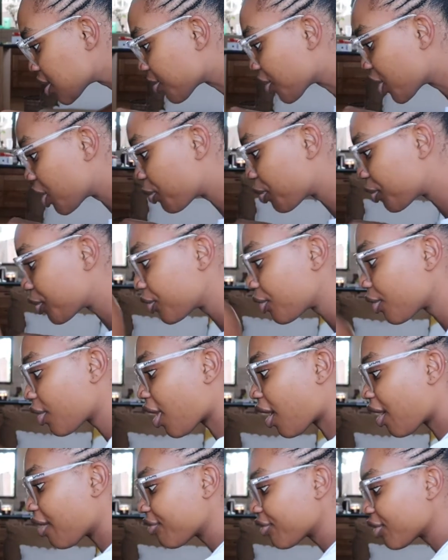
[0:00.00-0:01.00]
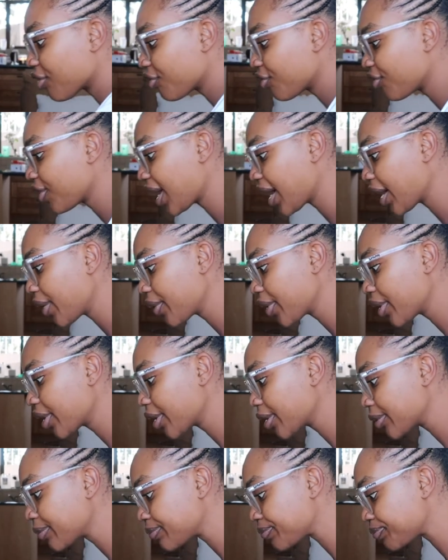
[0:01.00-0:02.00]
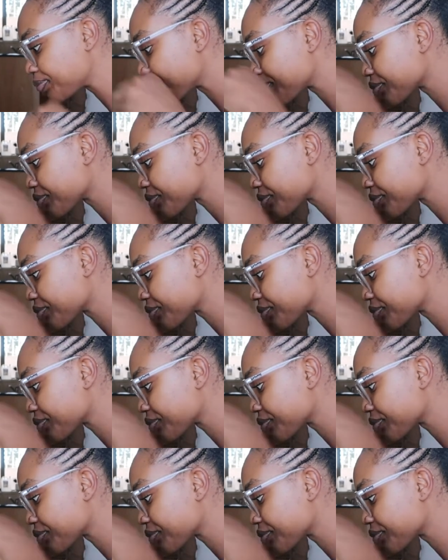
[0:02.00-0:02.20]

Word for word: I'm gonna prune off the flower.